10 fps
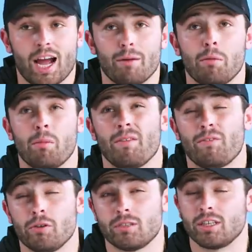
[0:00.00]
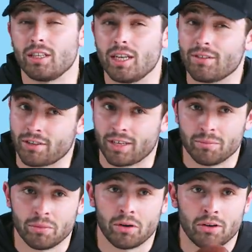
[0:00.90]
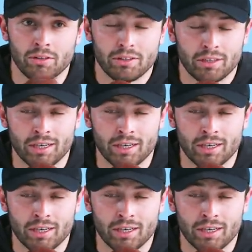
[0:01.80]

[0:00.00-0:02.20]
I remember my first significant ball.